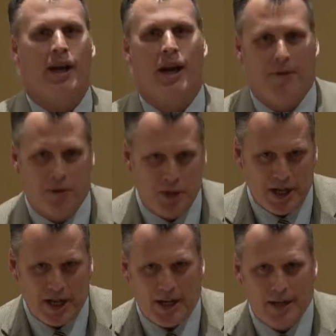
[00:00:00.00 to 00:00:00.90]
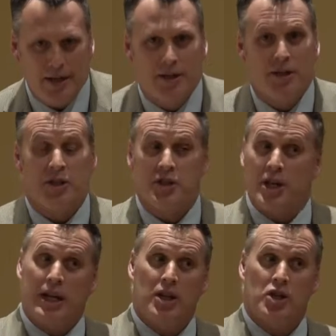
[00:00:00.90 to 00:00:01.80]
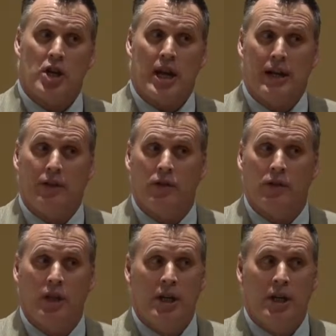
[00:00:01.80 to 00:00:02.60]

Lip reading: every day, second chance.